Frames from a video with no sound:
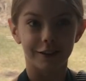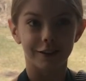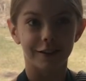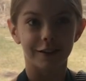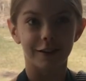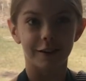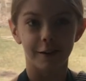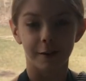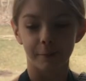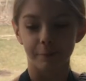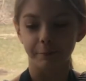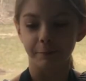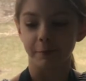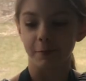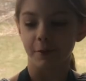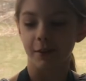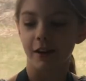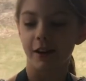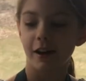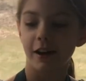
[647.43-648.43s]

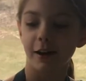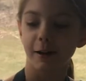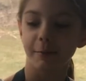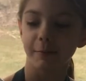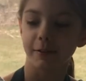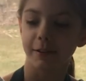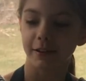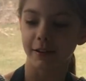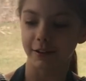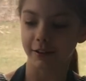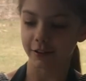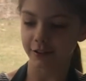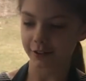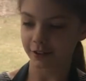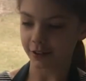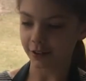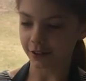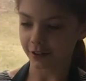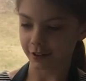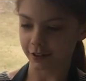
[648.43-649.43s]
I'm gonna
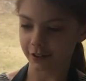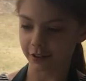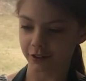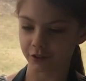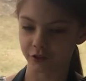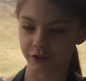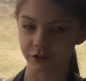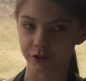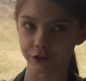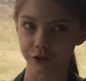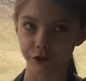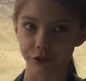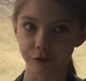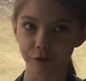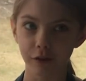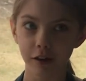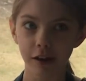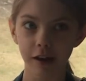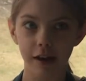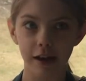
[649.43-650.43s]
cut it and show you
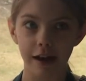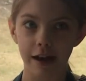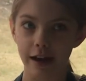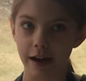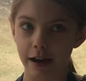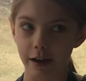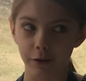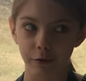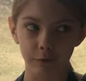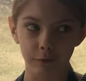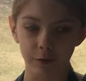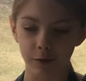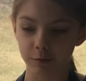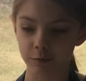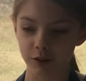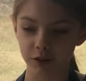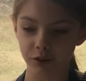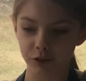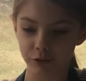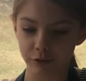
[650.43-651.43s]
what we
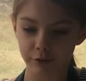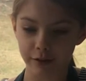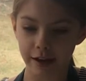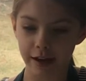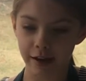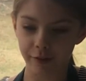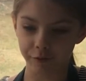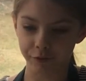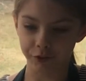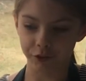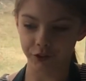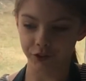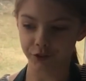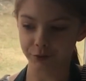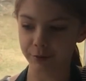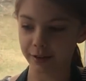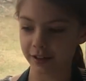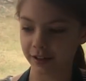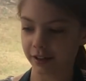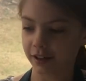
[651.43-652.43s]
do after it's
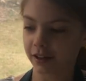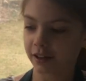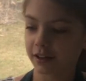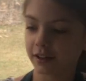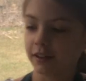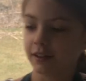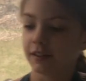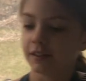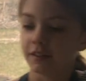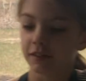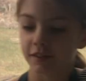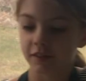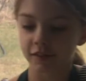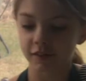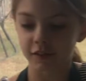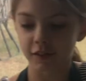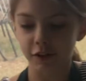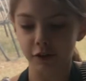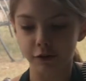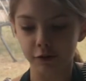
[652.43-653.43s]
ready.
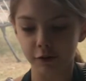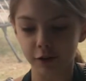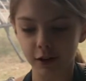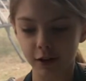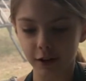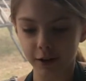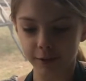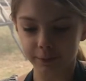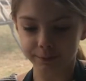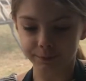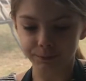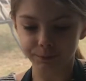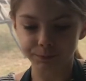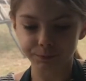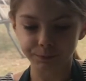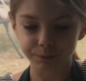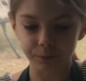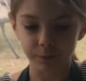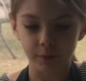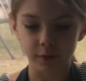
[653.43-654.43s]
So I'm
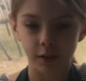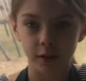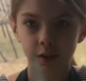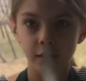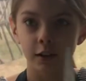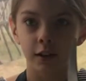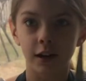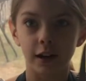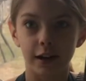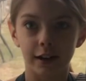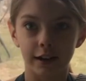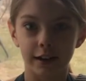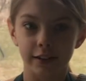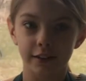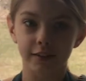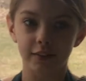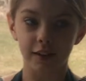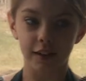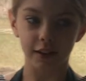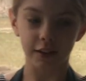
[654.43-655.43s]
gonna
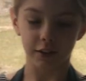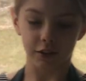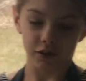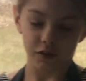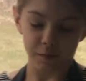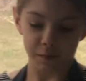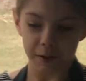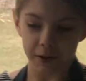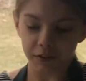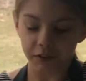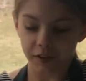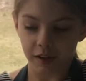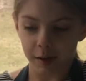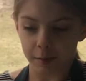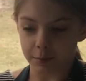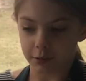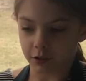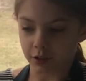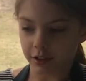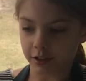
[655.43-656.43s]
take a small
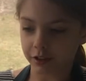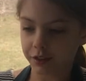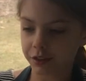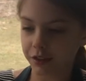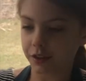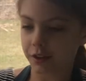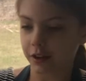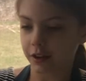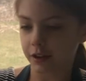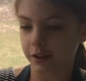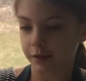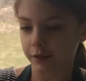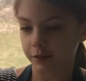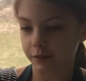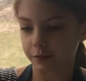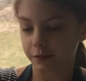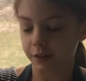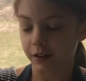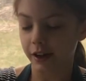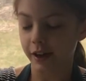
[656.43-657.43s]
table
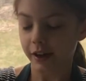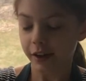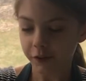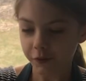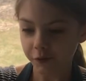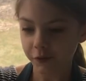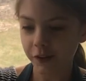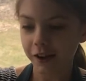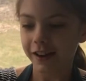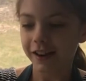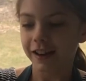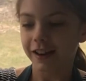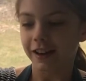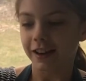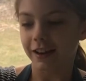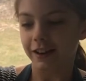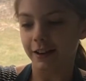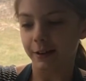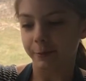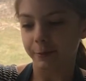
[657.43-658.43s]
knife
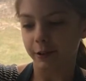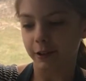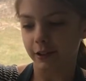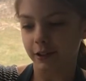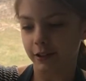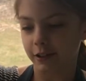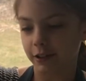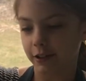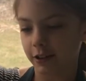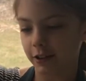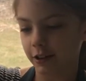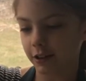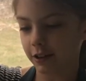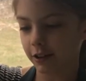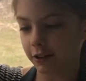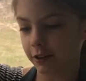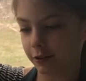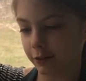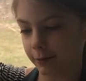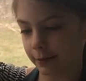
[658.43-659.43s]
and I'm gonna cut
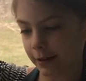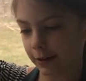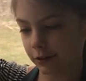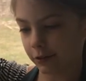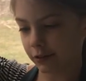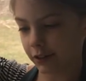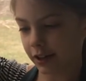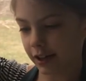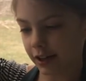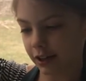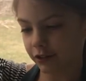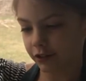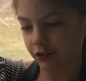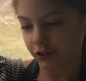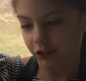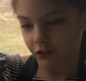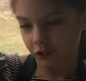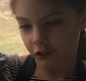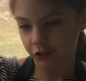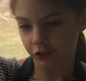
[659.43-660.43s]
around the edges
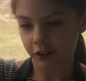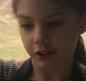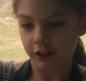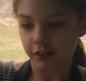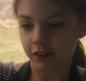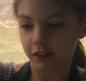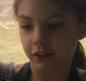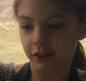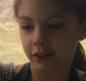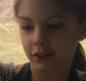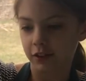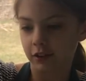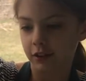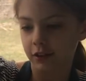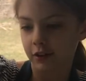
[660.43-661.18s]
just like this.